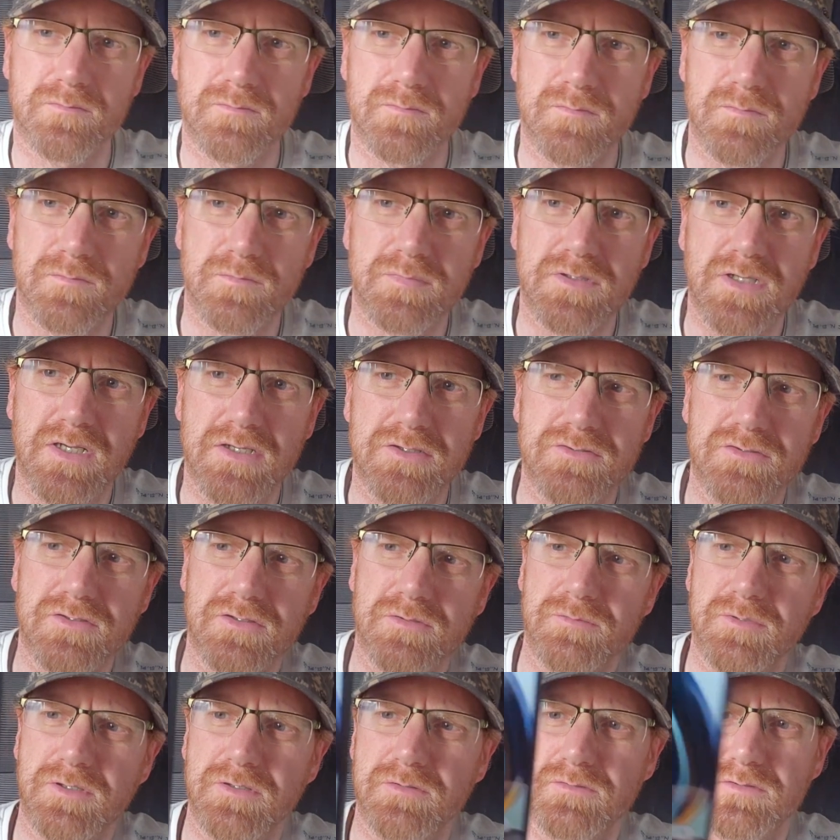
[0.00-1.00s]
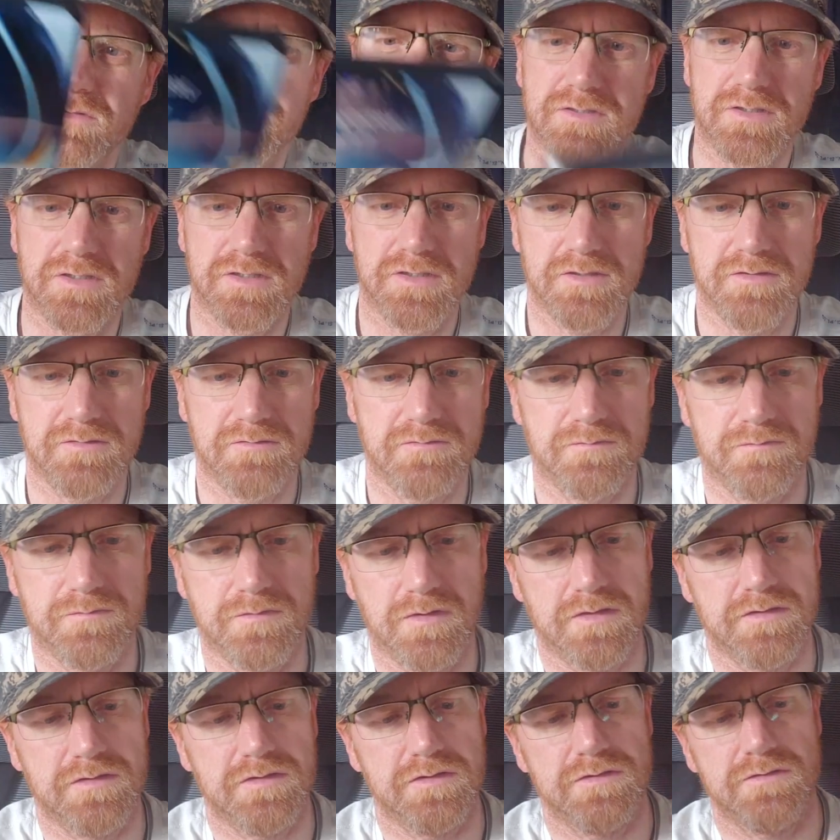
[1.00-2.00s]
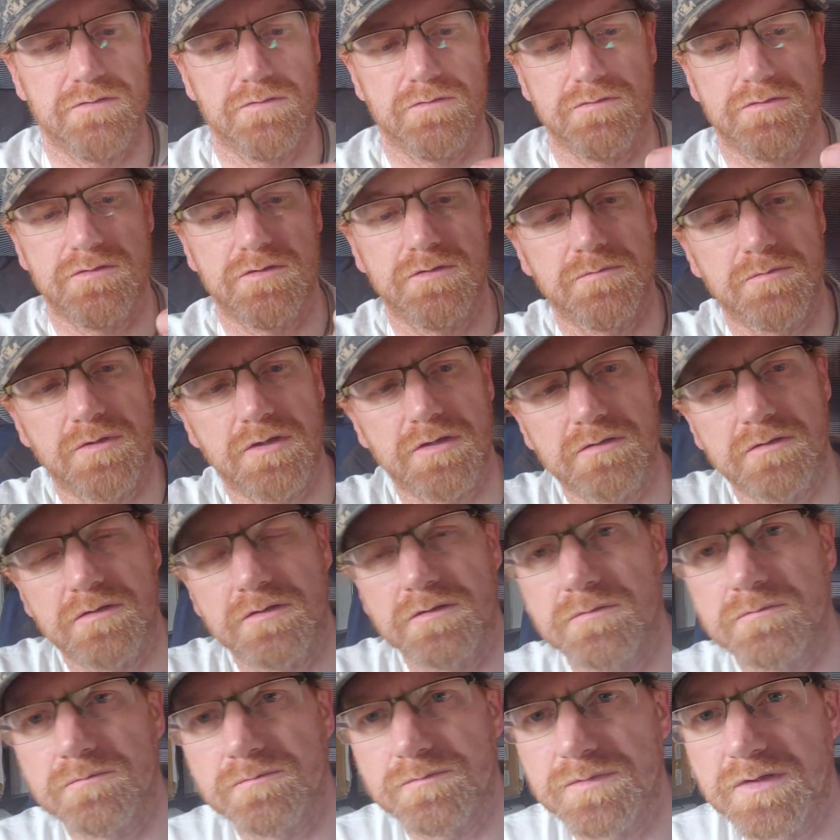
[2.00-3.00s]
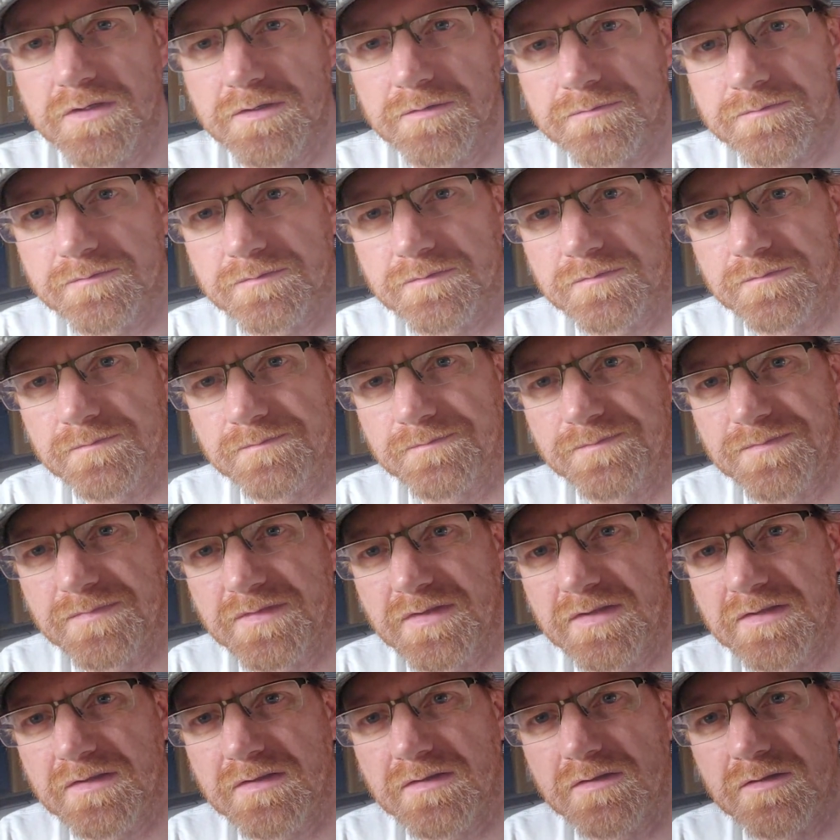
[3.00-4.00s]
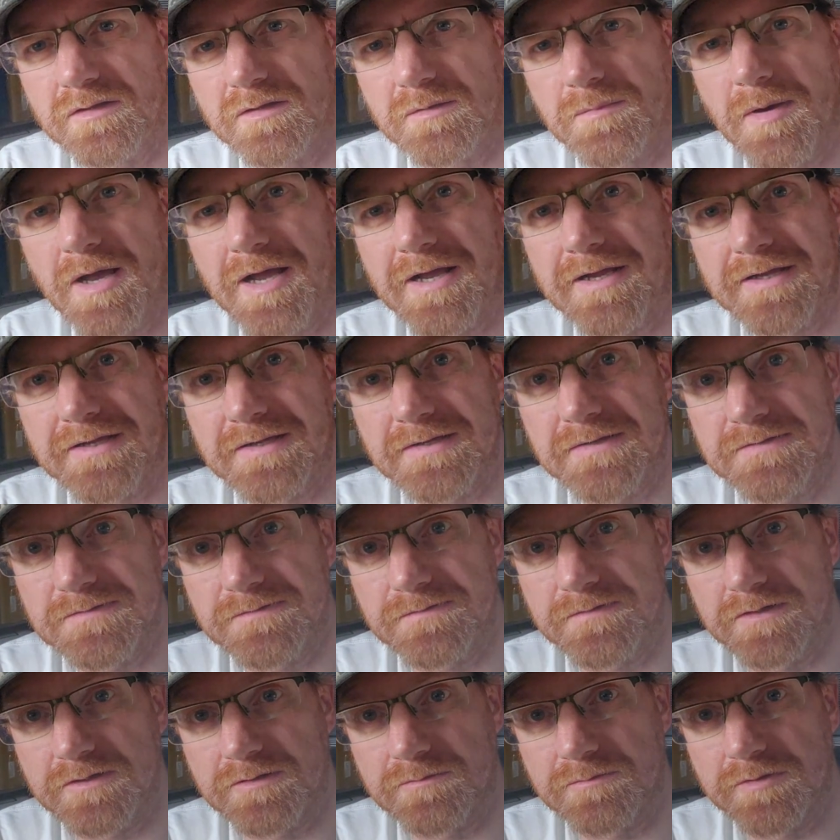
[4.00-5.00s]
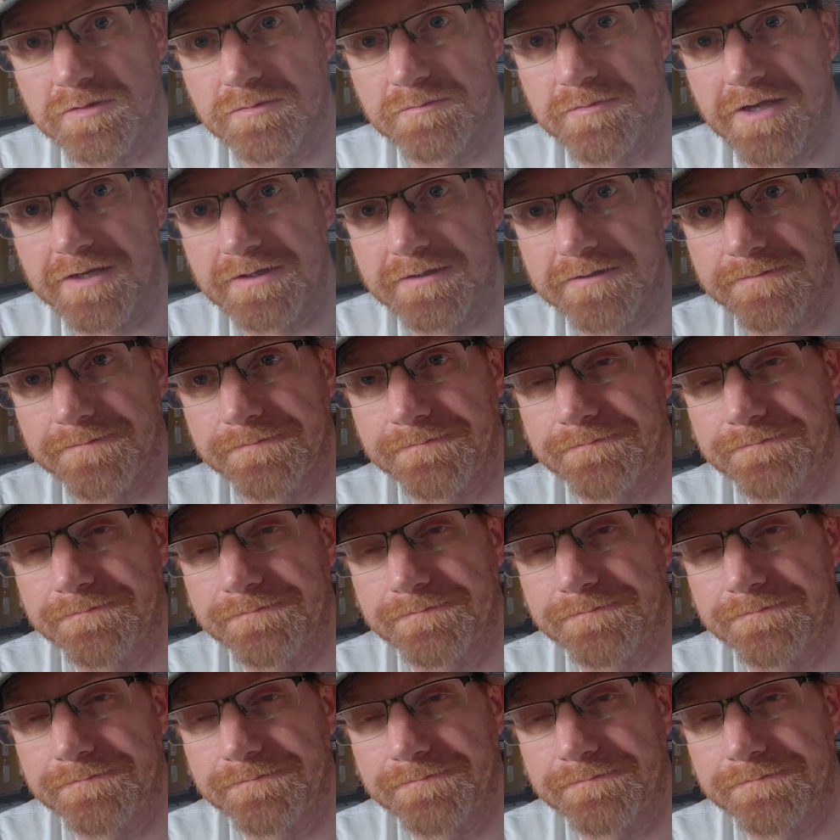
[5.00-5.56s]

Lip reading: potentially be able to see, in fact it's not too bad, yeah, the back is a fingerprint magnet,